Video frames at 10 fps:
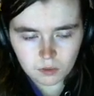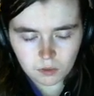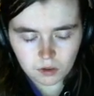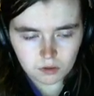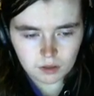
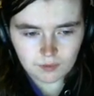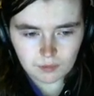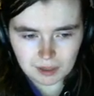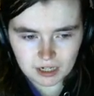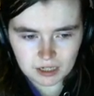Well, never
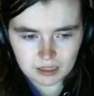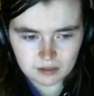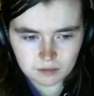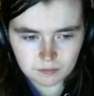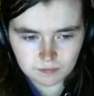mind.
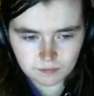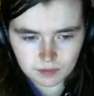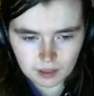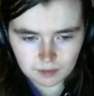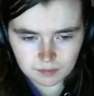I'm